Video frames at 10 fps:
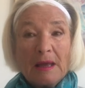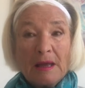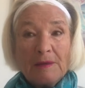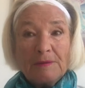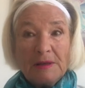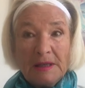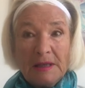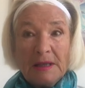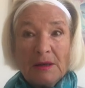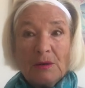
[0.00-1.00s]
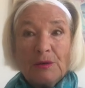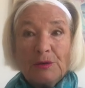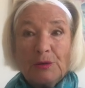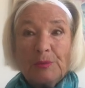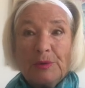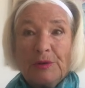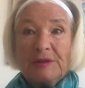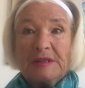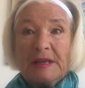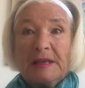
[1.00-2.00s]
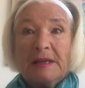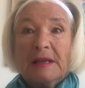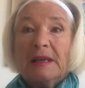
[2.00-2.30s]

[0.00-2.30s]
Every year on your birthday,